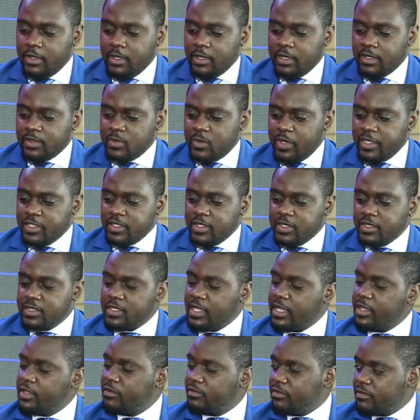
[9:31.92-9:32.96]
As much as
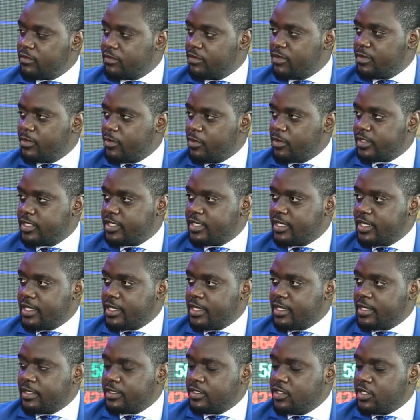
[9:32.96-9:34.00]
you've reported
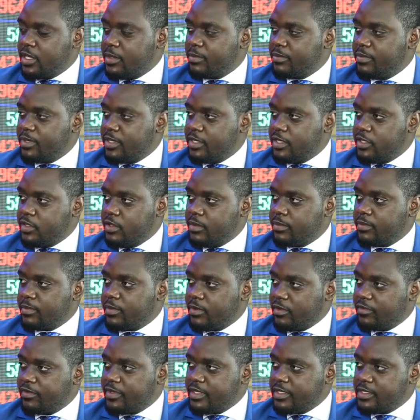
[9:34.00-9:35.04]
a jump in your
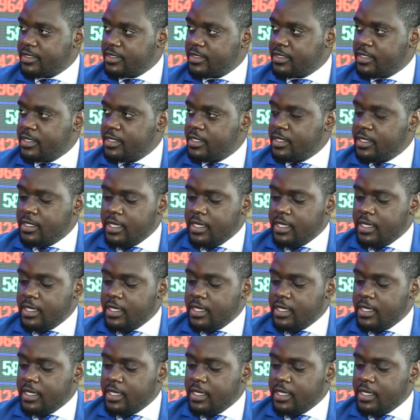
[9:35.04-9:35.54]
profits,